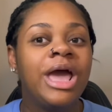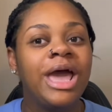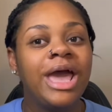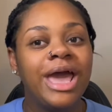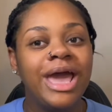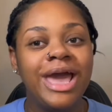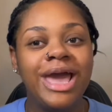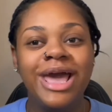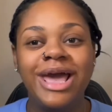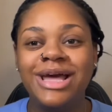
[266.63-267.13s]

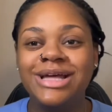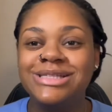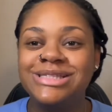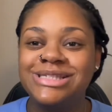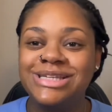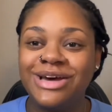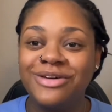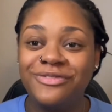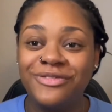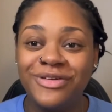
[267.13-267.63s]
And
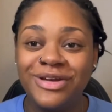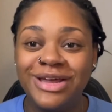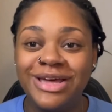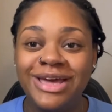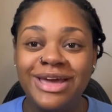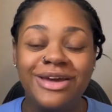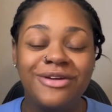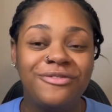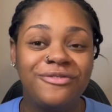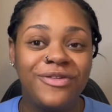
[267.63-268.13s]

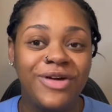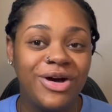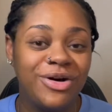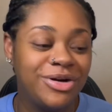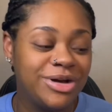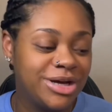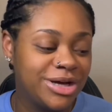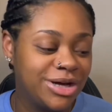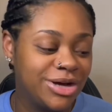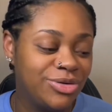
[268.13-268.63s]
definitely it
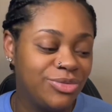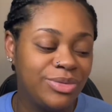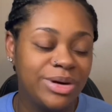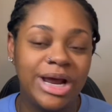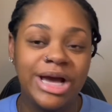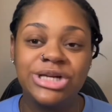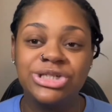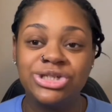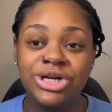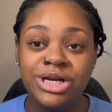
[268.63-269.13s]
felt good when
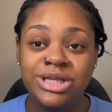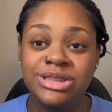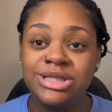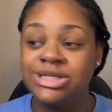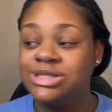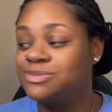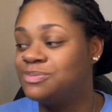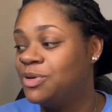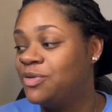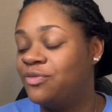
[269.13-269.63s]
I drank
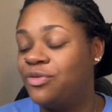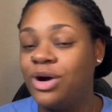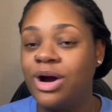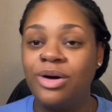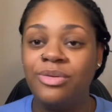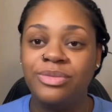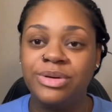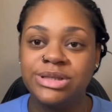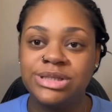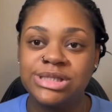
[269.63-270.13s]
this before I
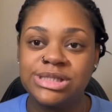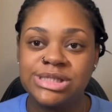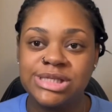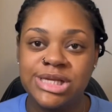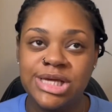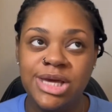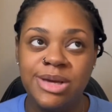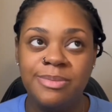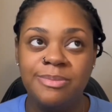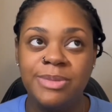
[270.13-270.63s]
went to
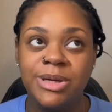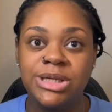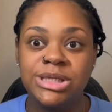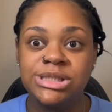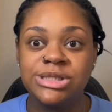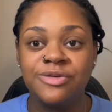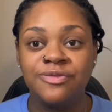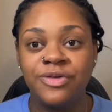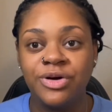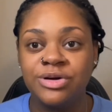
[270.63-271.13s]
sleep,
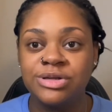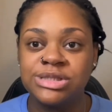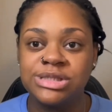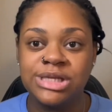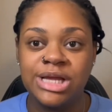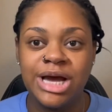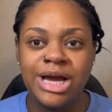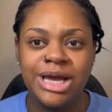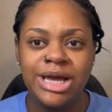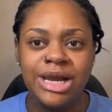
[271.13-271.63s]
because the first
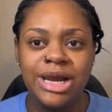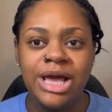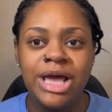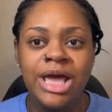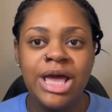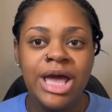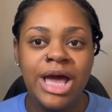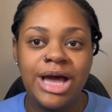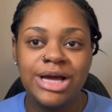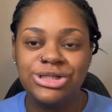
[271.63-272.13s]
night
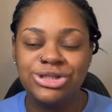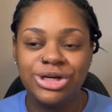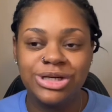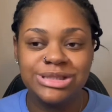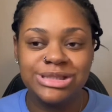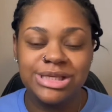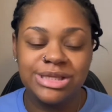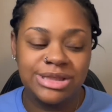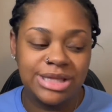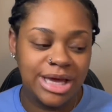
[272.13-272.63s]
I
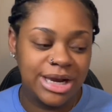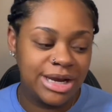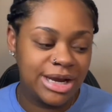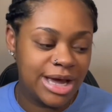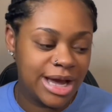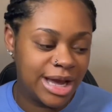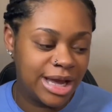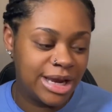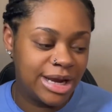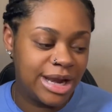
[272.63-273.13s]
drank it that
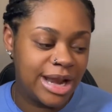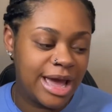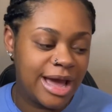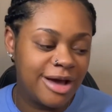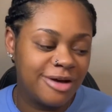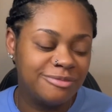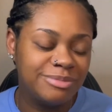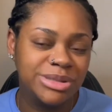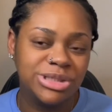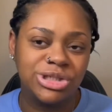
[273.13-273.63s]
night.
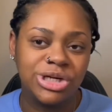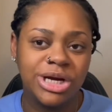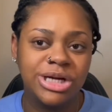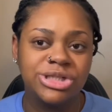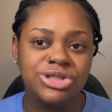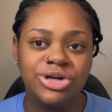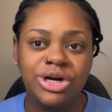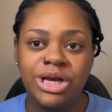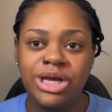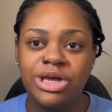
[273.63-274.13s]
Now I've been trying
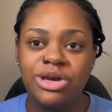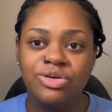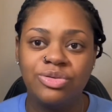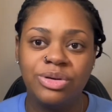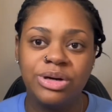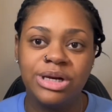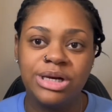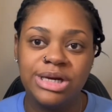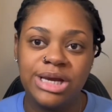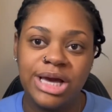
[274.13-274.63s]
to drink it
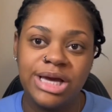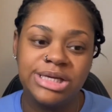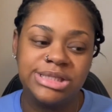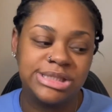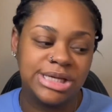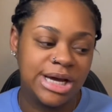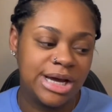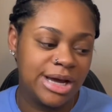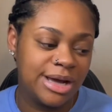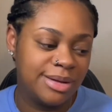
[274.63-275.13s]
during the
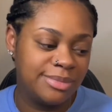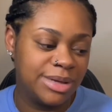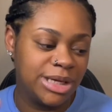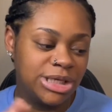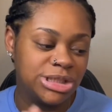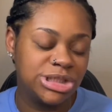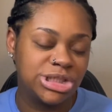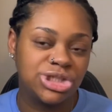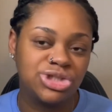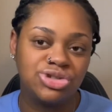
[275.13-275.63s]
daytime
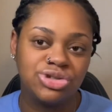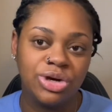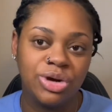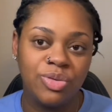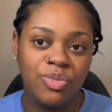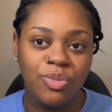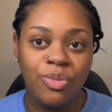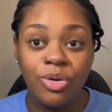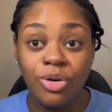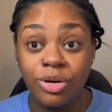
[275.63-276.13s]
and just
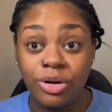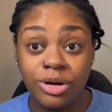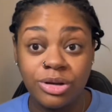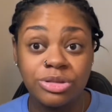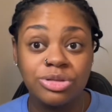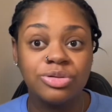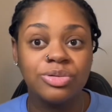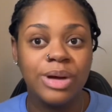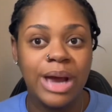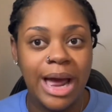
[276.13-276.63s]
drink water
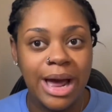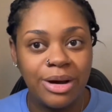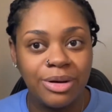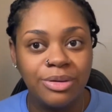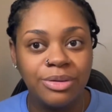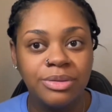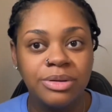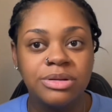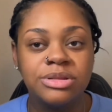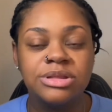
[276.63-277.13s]

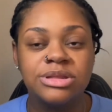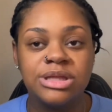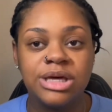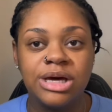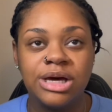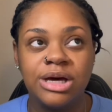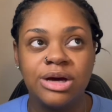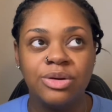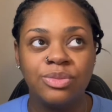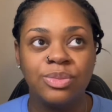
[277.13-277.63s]
throughout
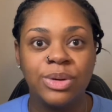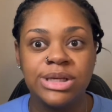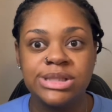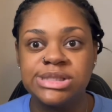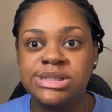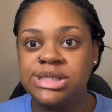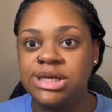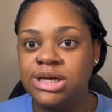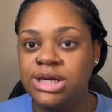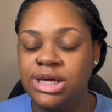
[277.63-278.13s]
the
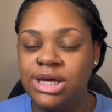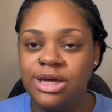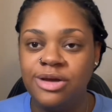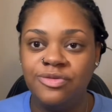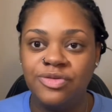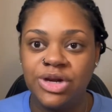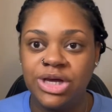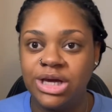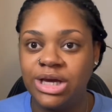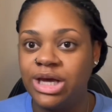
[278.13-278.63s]
rest of the
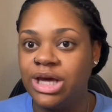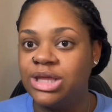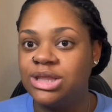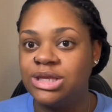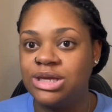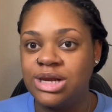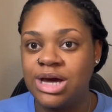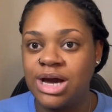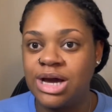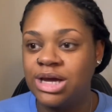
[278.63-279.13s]
evening and
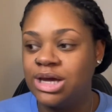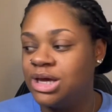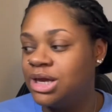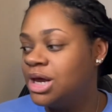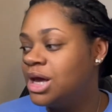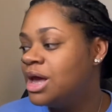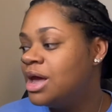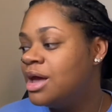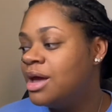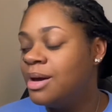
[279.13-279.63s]
the night.
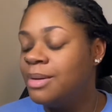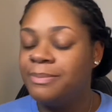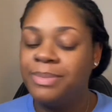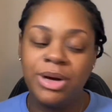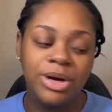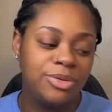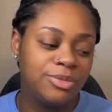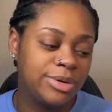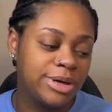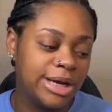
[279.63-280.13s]

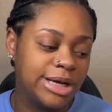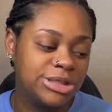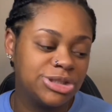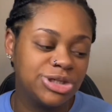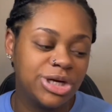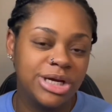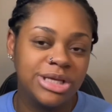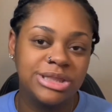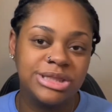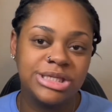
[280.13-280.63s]
But when I
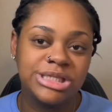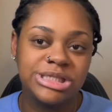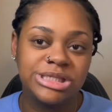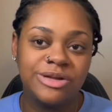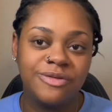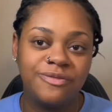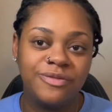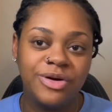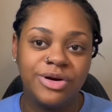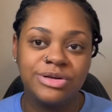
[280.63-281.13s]
drank this
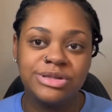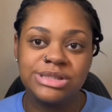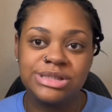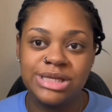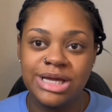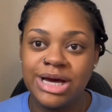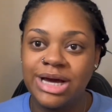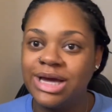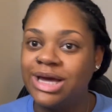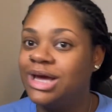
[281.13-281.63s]
the first
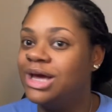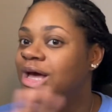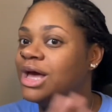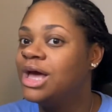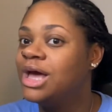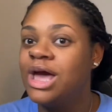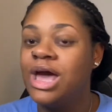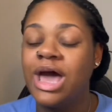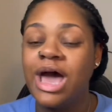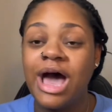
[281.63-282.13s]
night,
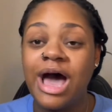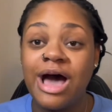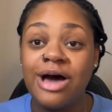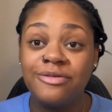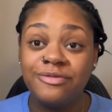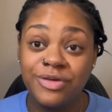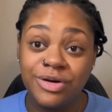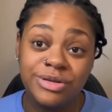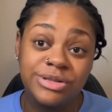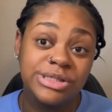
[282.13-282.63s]
I
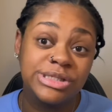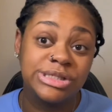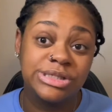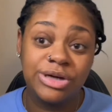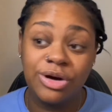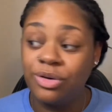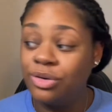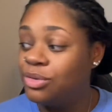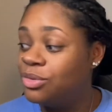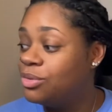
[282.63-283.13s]
felt
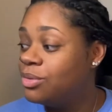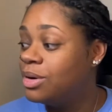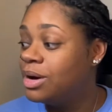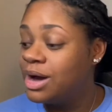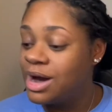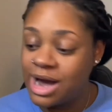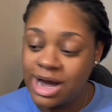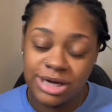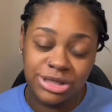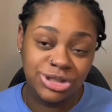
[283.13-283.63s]
so
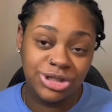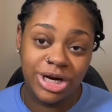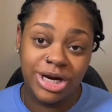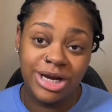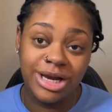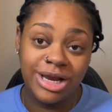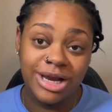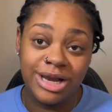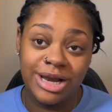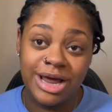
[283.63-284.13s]

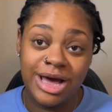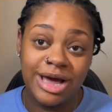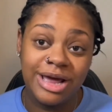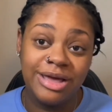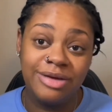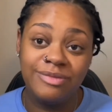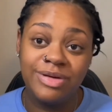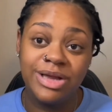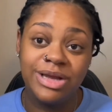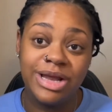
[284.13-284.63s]
hydrated. Not
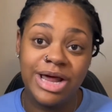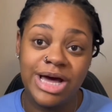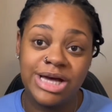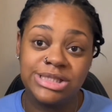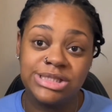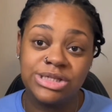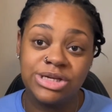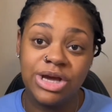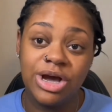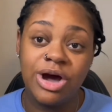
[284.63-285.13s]
even gonna lie
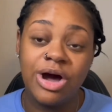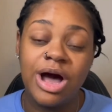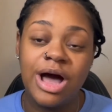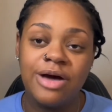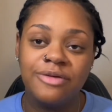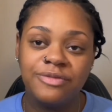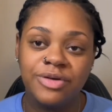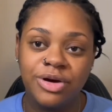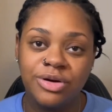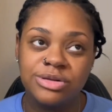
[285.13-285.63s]
to y'all,
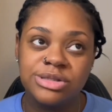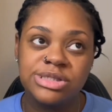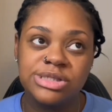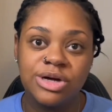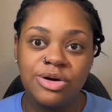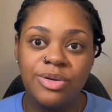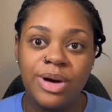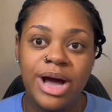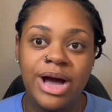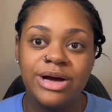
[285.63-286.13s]
I felt
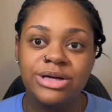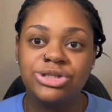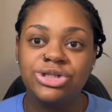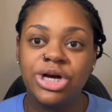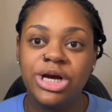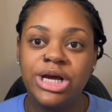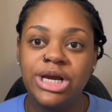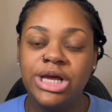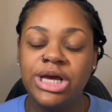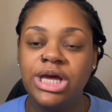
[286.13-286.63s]
so
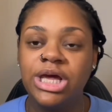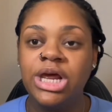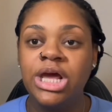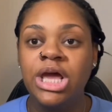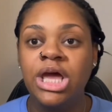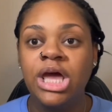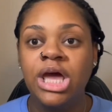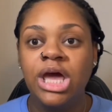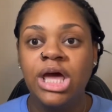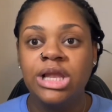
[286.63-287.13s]
hydrated.
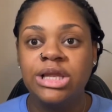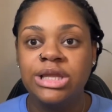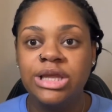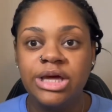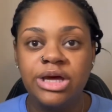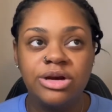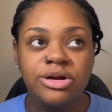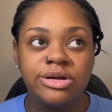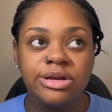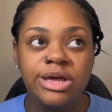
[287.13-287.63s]

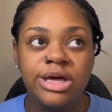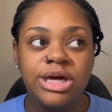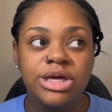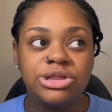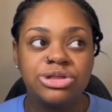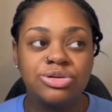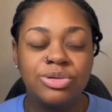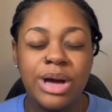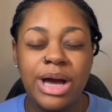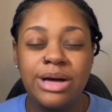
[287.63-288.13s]
Literally
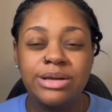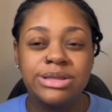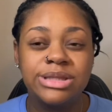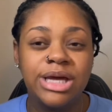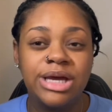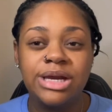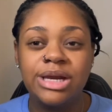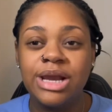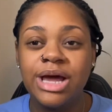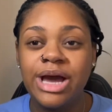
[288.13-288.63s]
throughout
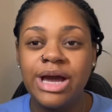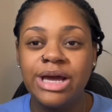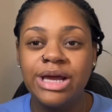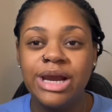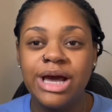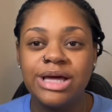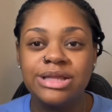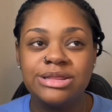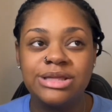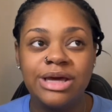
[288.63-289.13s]
that night,
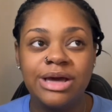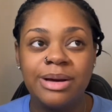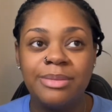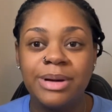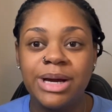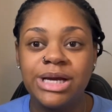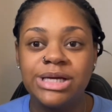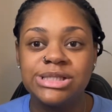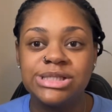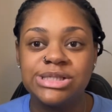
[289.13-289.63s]
I think I
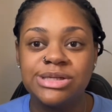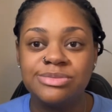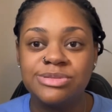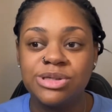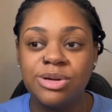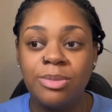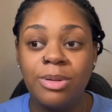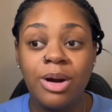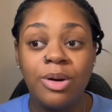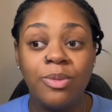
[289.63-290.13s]
might have sipped
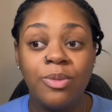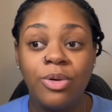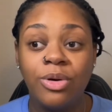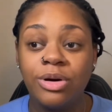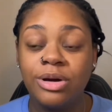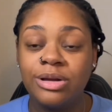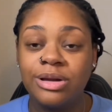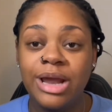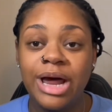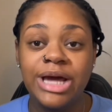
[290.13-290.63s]
on my
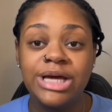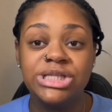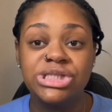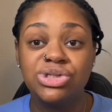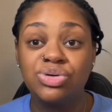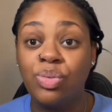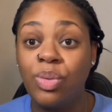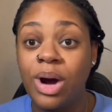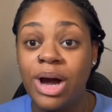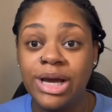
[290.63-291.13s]
water like
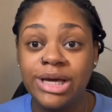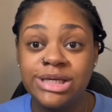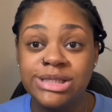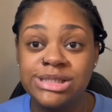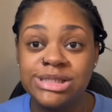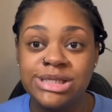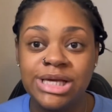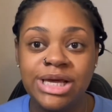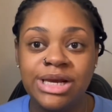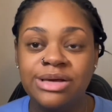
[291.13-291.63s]

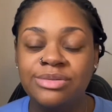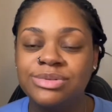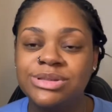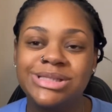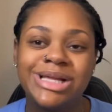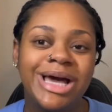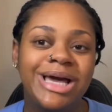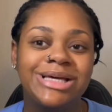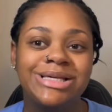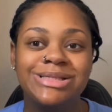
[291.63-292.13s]
twice, and it
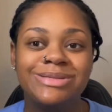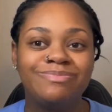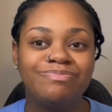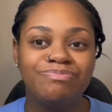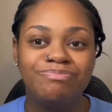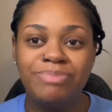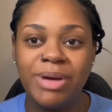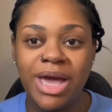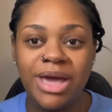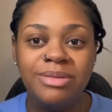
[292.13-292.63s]
was like
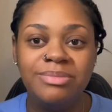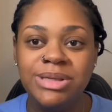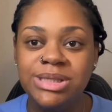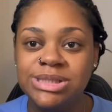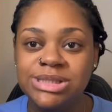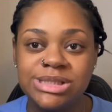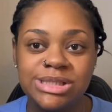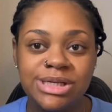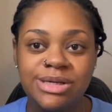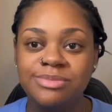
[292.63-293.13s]
baby
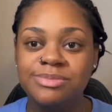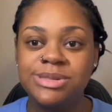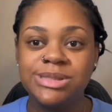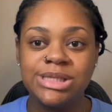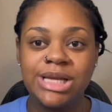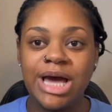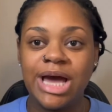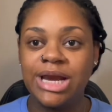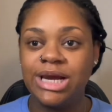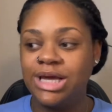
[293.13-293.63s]
sips,
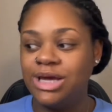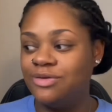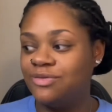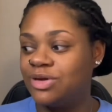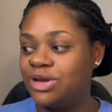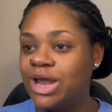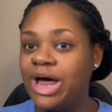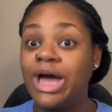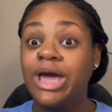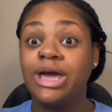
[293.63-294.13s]
not
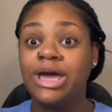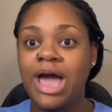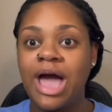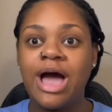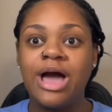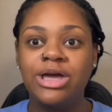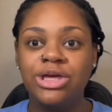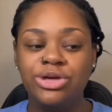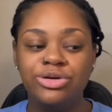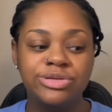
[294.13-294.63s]
even like how
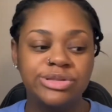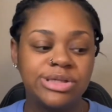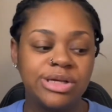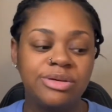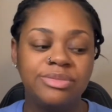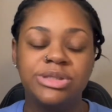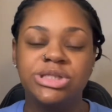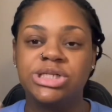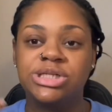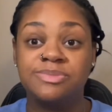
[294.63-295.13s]
I usually
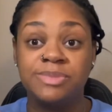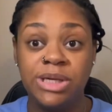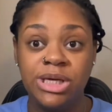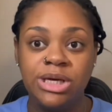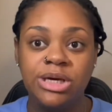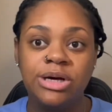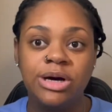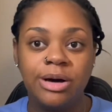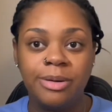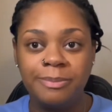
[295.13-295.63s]
would just be
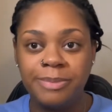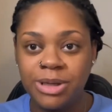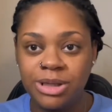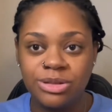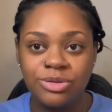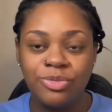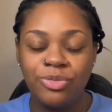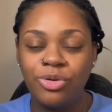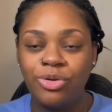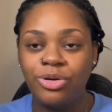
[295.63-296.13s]
gulping
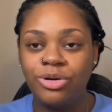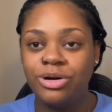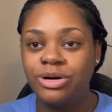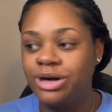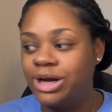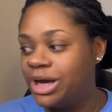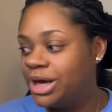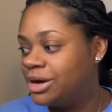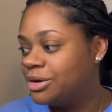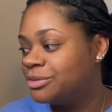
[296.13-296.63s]
the water
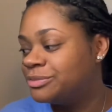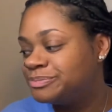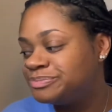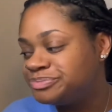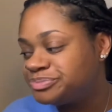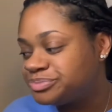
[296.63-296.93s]
down.